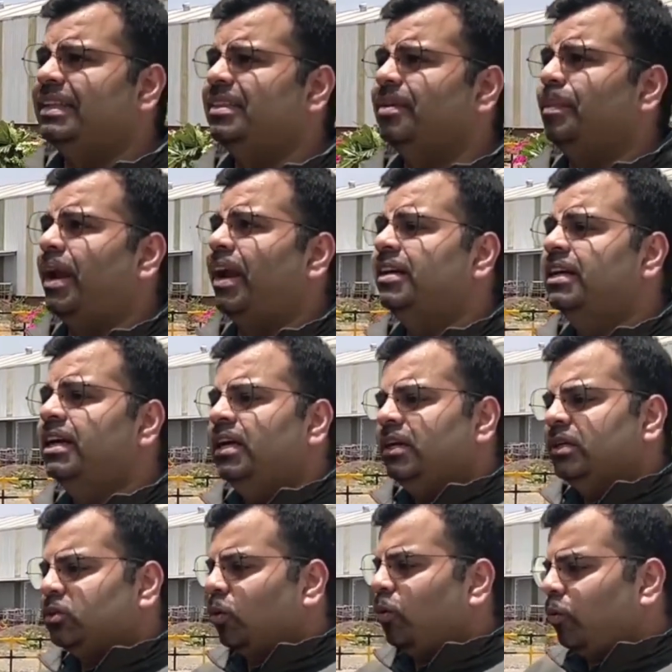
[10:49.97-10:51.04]
in the plant.
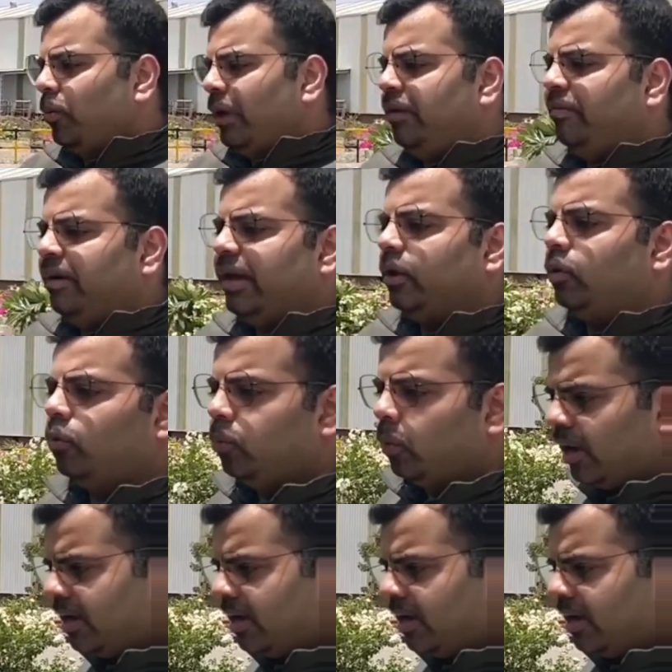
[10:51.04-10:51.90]
So very, very good